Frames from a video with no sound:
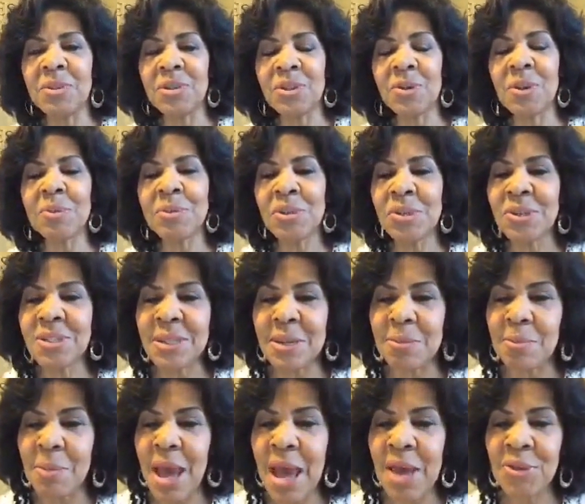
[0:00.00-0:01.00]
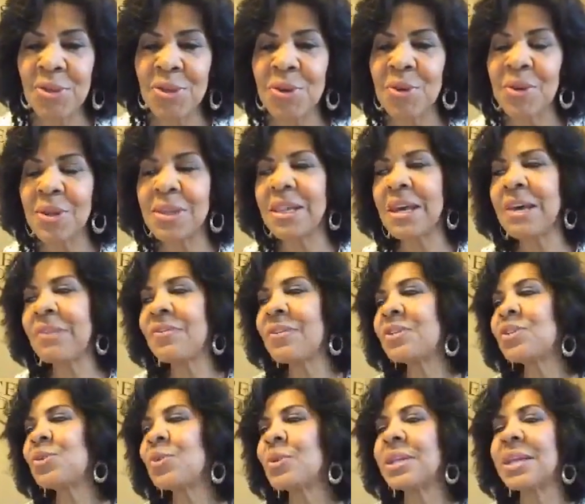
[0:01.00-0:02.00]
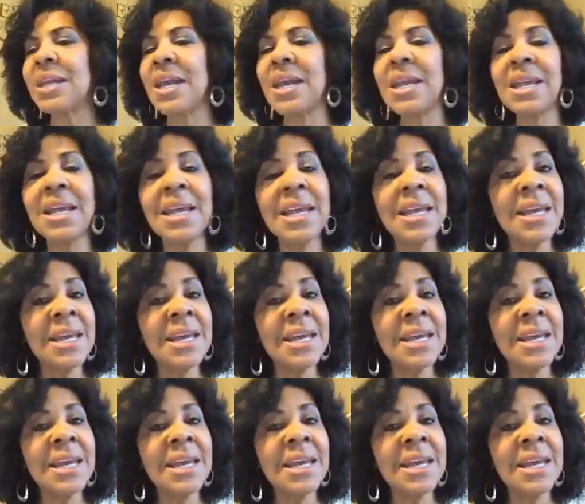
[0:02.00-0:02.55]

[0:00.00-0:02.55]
scriptures in Matthew 11:28,